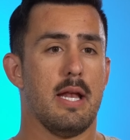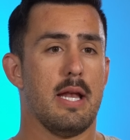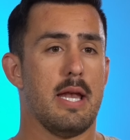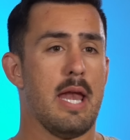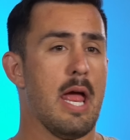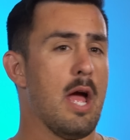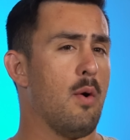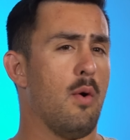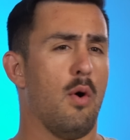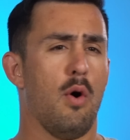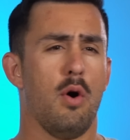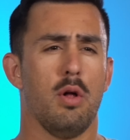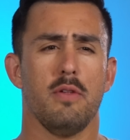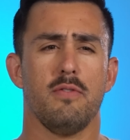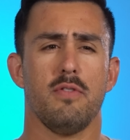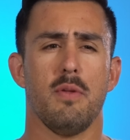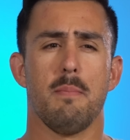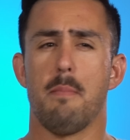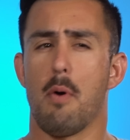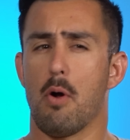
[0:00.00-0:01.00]
Now, all
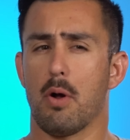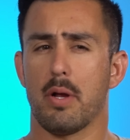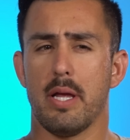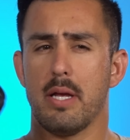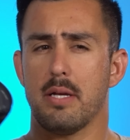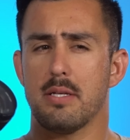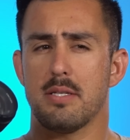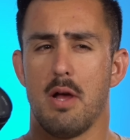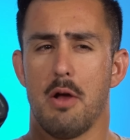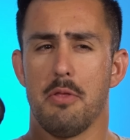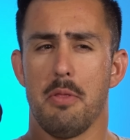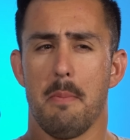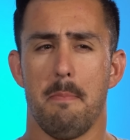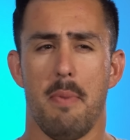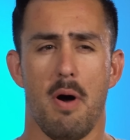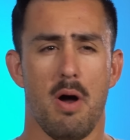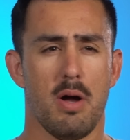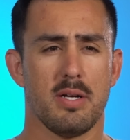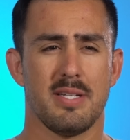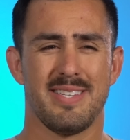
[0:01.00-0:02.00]
of the markings on the
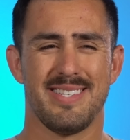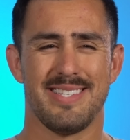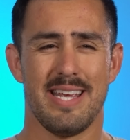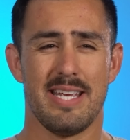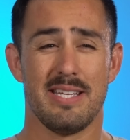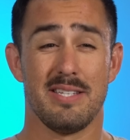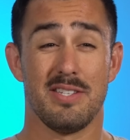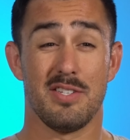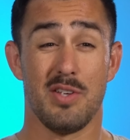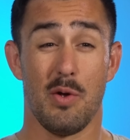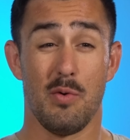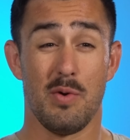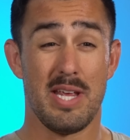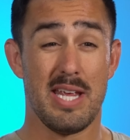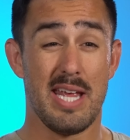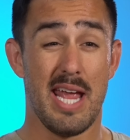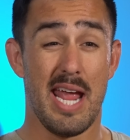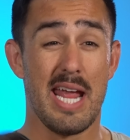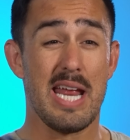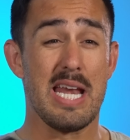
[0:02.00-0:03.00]
box say
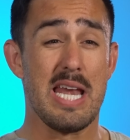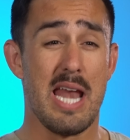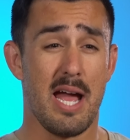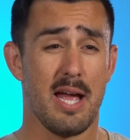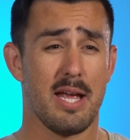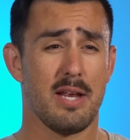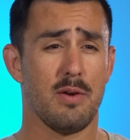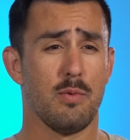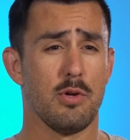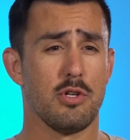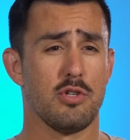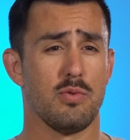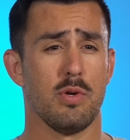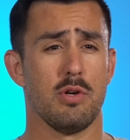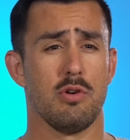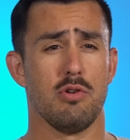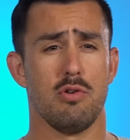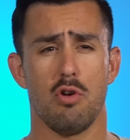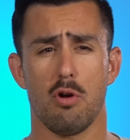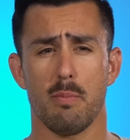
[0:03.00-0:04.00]
Sony A9, which
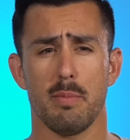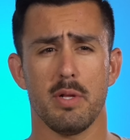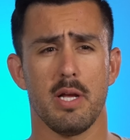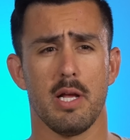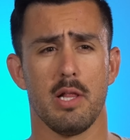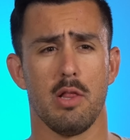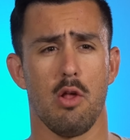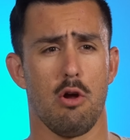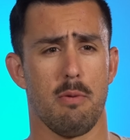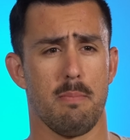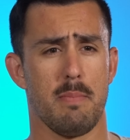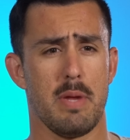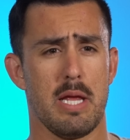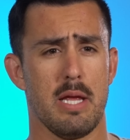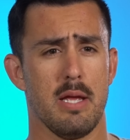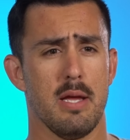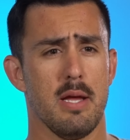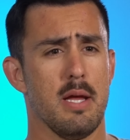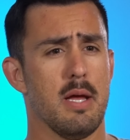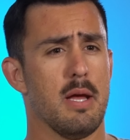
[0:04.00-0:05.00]
would normally alarm
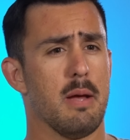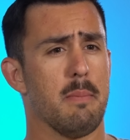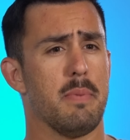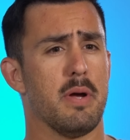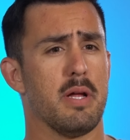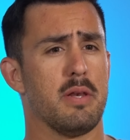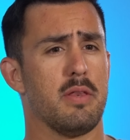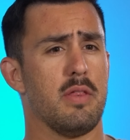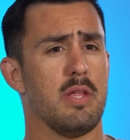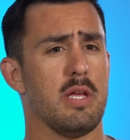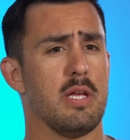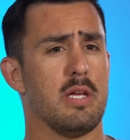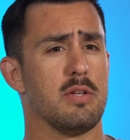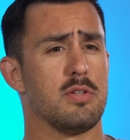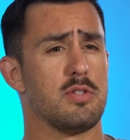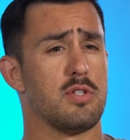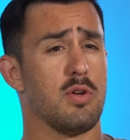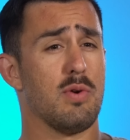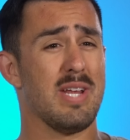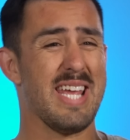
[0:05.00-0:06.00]
me, but the
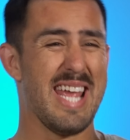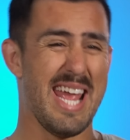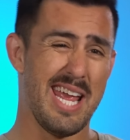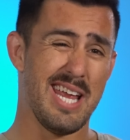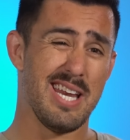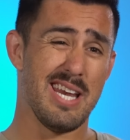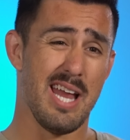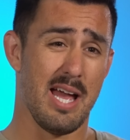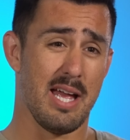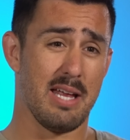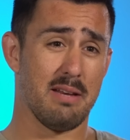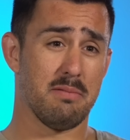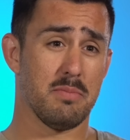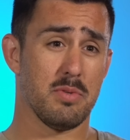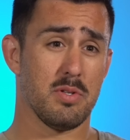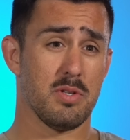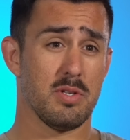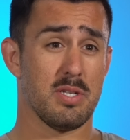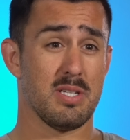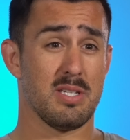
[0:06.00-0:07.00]
Sony A9,
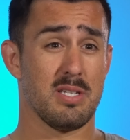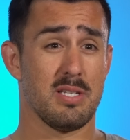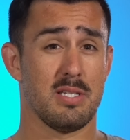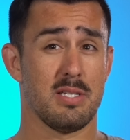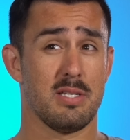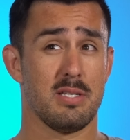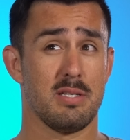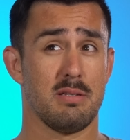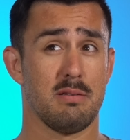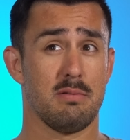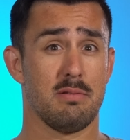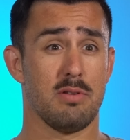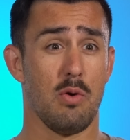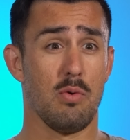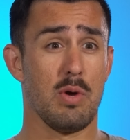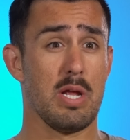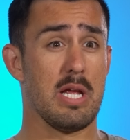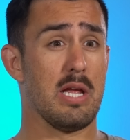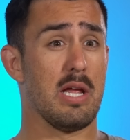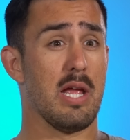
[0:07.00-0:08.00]

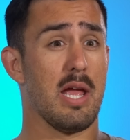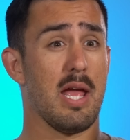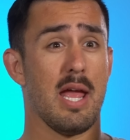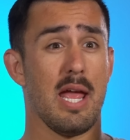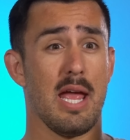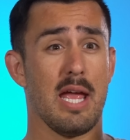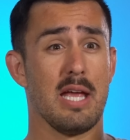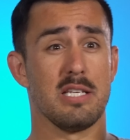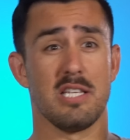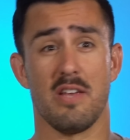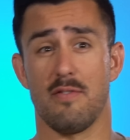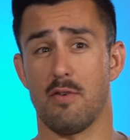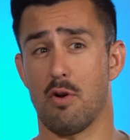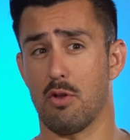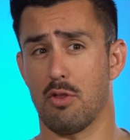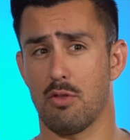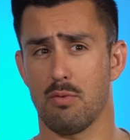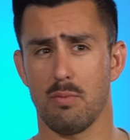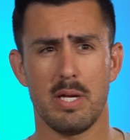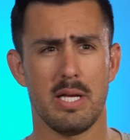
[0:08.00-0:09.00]
Sony
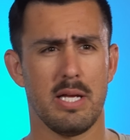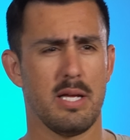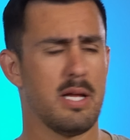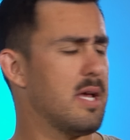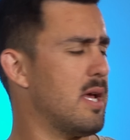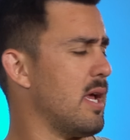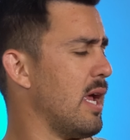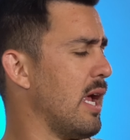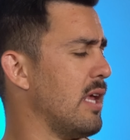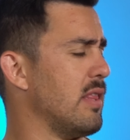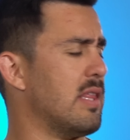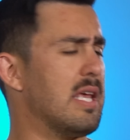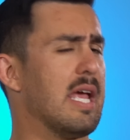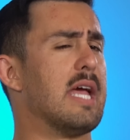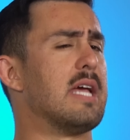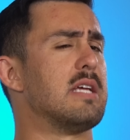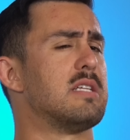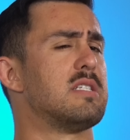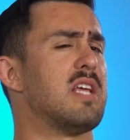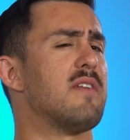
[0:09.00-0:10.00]
A7R3, and the
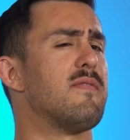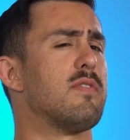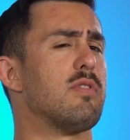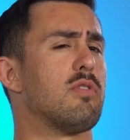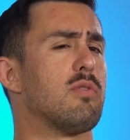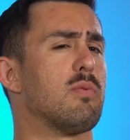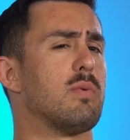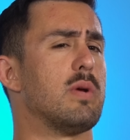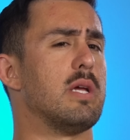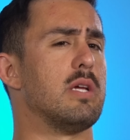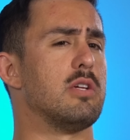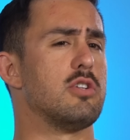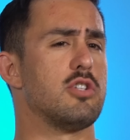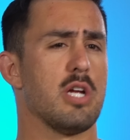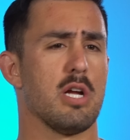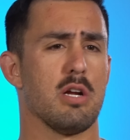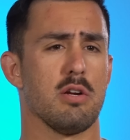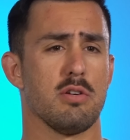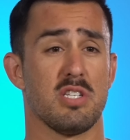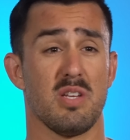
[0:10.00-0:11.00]
A7iii
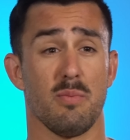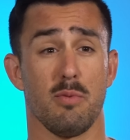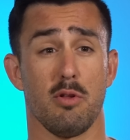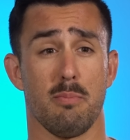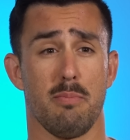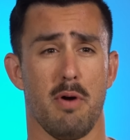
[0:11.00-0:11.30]
share similar